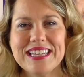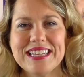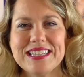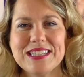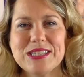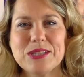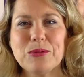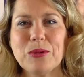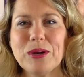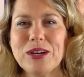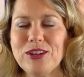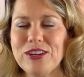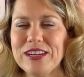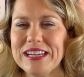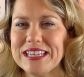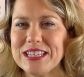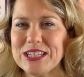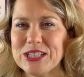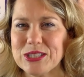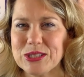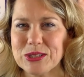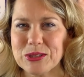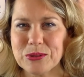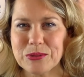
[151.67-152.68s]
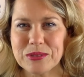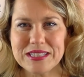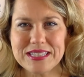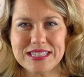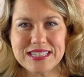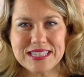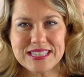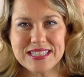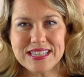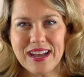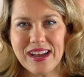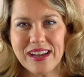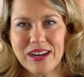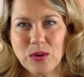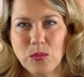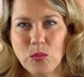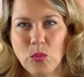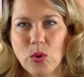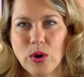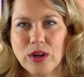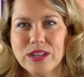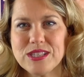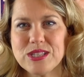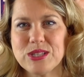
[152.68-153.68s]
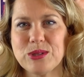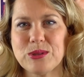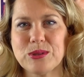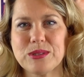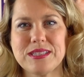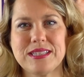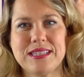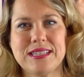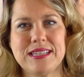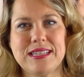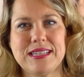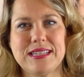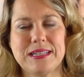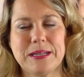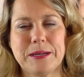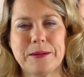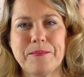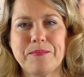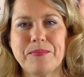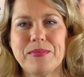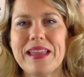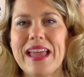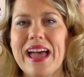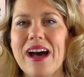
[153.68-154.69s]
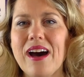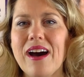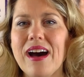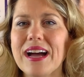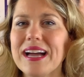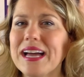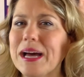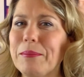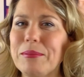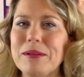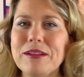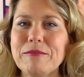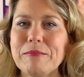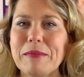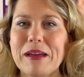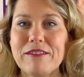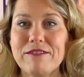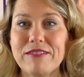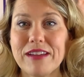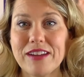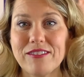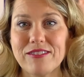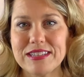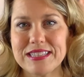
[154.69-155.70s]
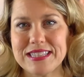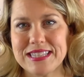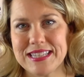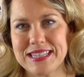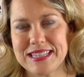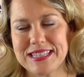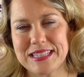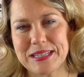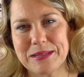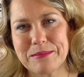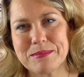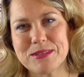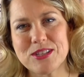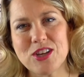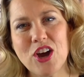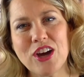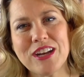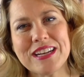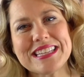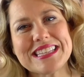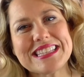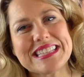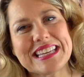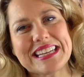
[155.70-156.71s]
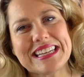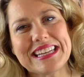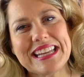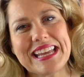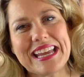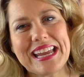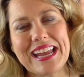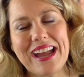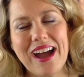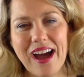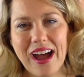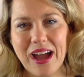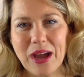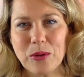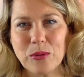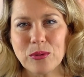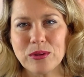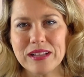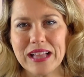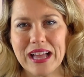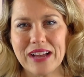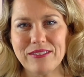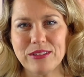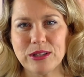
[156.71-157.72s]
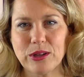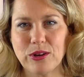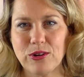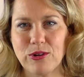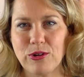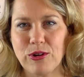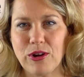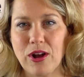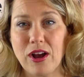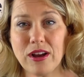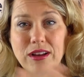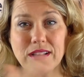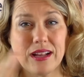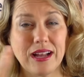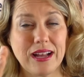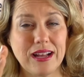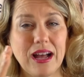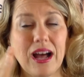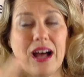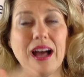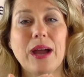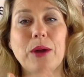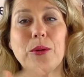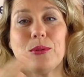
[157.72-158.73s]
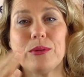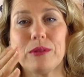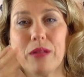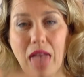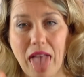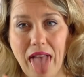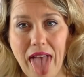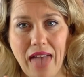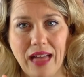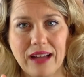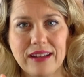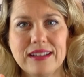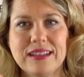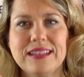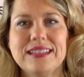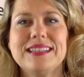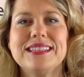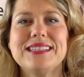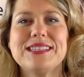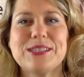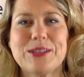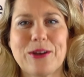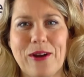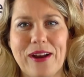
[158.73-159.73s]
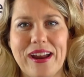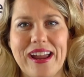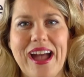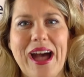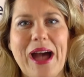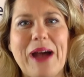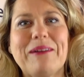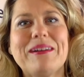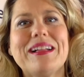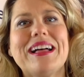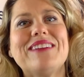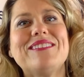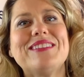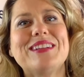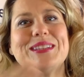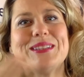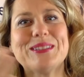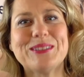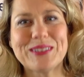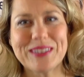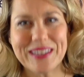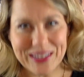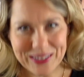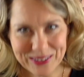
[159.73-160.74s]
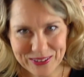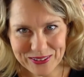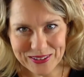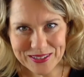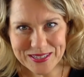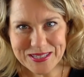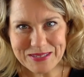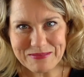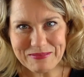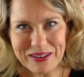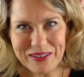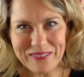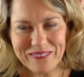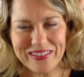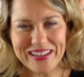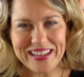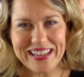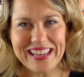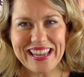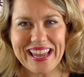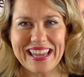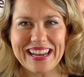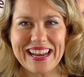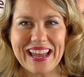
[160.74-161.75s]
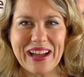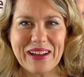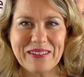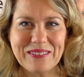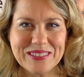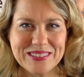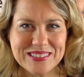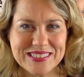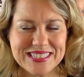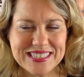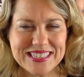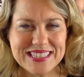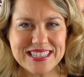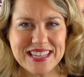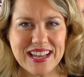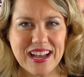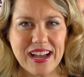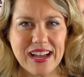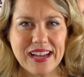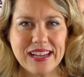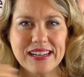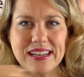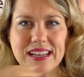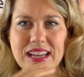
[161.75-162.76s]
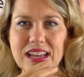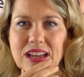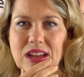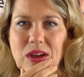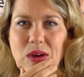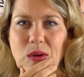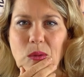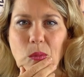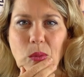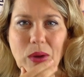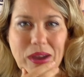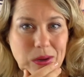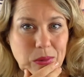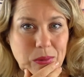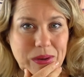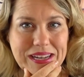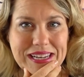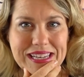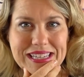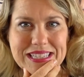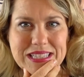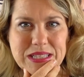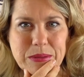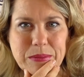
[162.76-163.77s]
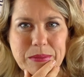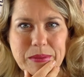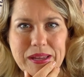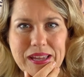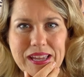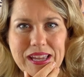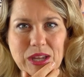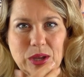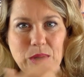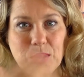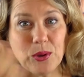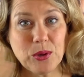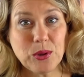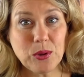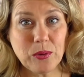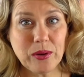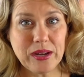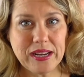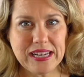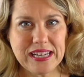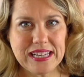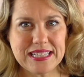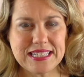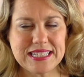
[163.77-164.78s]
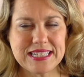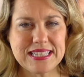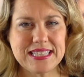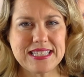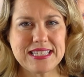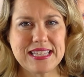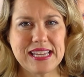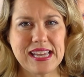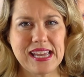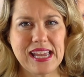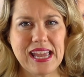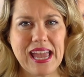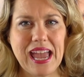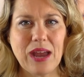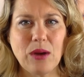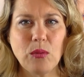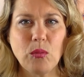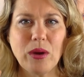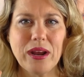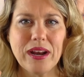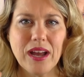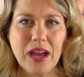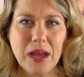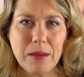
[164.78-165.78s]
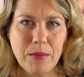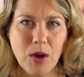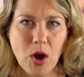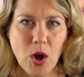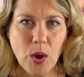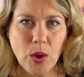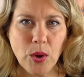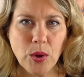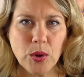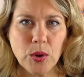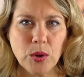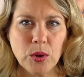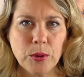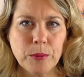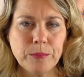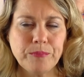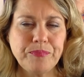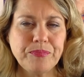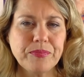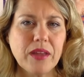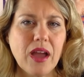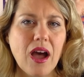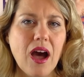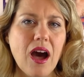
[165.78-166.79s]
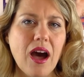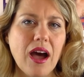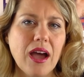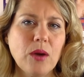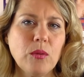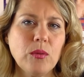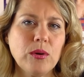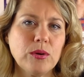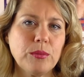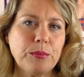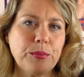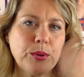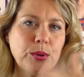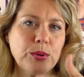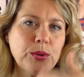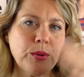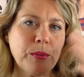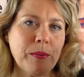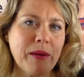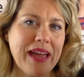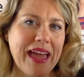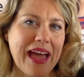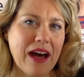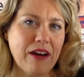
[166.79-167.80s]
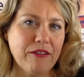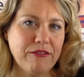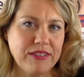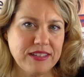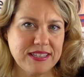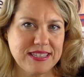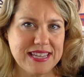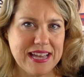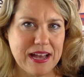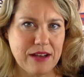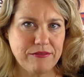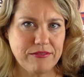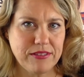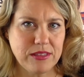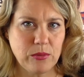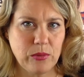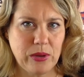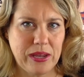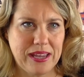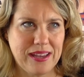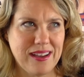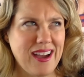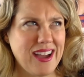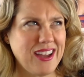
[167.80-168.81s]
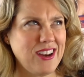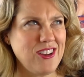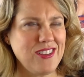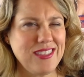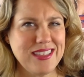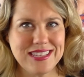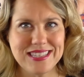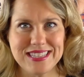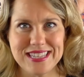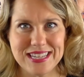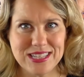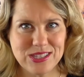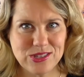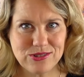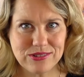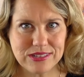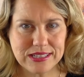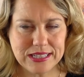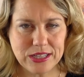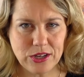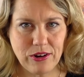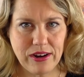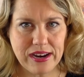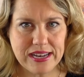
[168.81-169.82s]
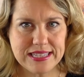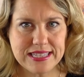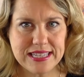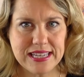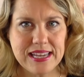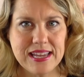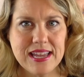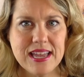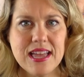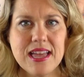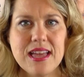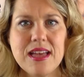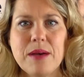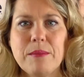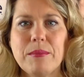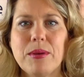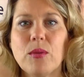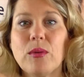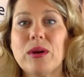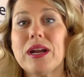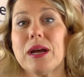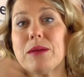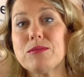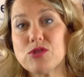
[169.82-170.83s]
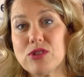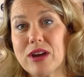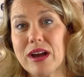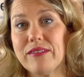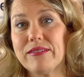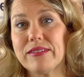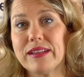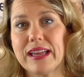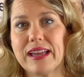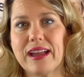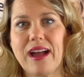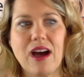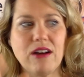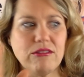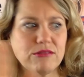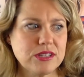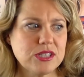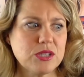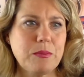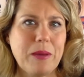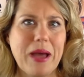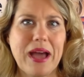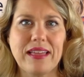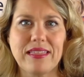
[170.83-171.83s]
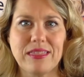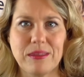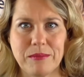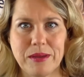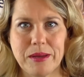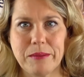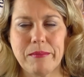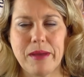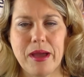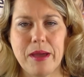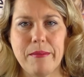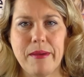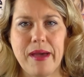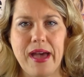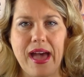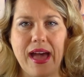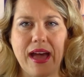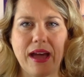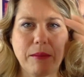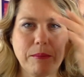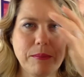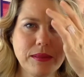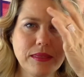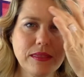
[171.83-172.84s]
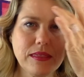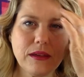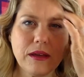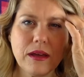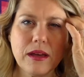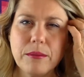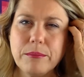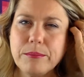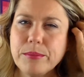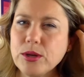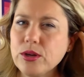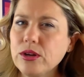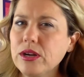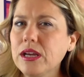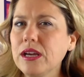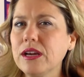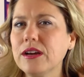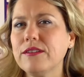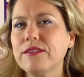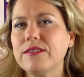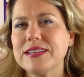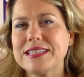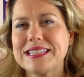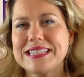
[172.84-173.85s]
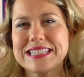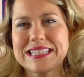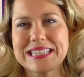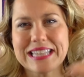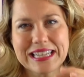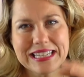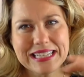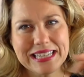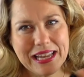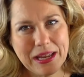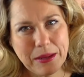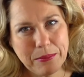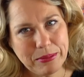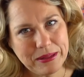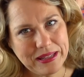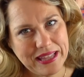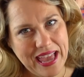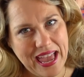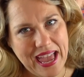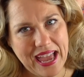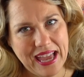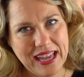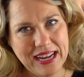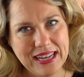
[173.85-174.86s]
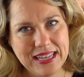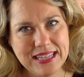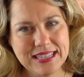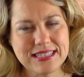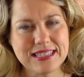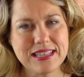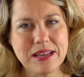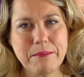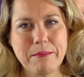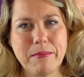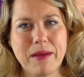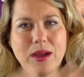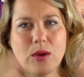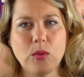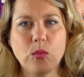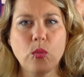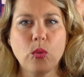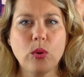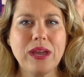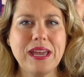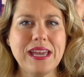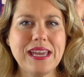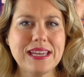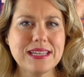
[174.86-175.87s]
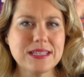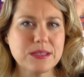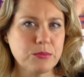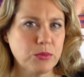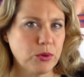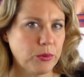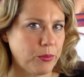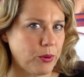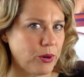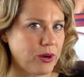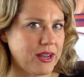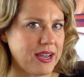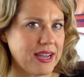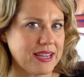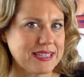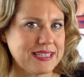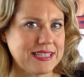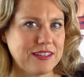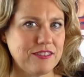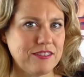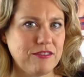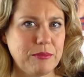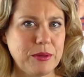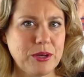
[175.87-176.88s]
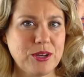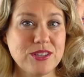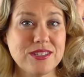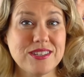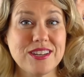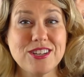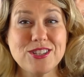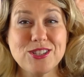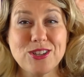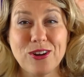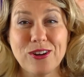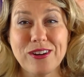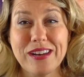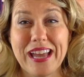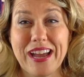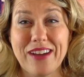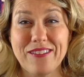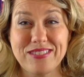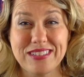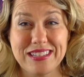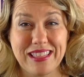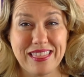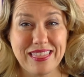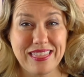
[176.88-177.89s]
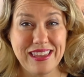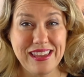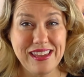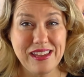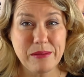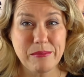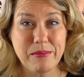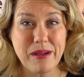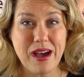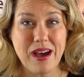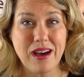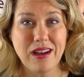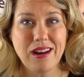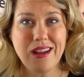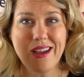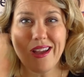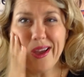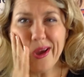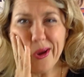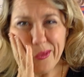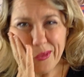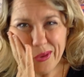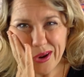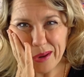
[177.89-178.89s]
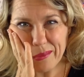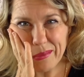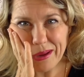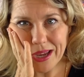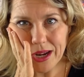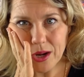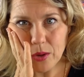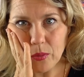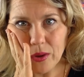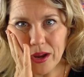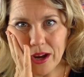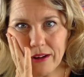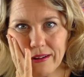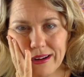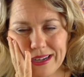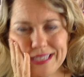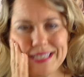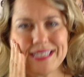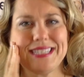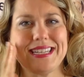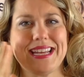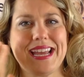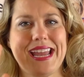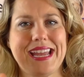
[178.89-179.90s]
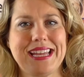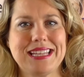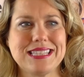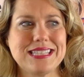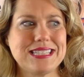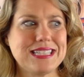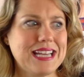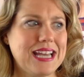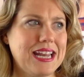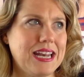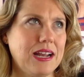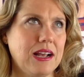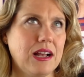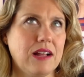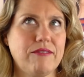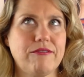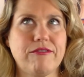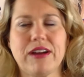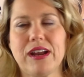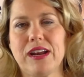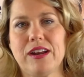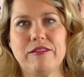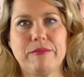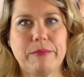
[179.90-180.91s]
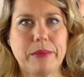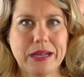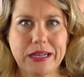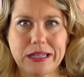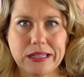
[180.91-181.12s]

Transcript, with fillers: So what you need to do is decide on what's your system. Now, a couple of my favorite systems. On a Sunday, I will have a I will have a look across my week, and I will decide where do I need to be, who do I need to see, and when I'm home, I will put all my outfits out for the week. I know that sounds really crazy, but when I'm traveling, I'll just pack them in my bag. But the beauty of a Sunday plan is that my week is more productive because I don't have to think about what am I going to wear each day and stand in front of my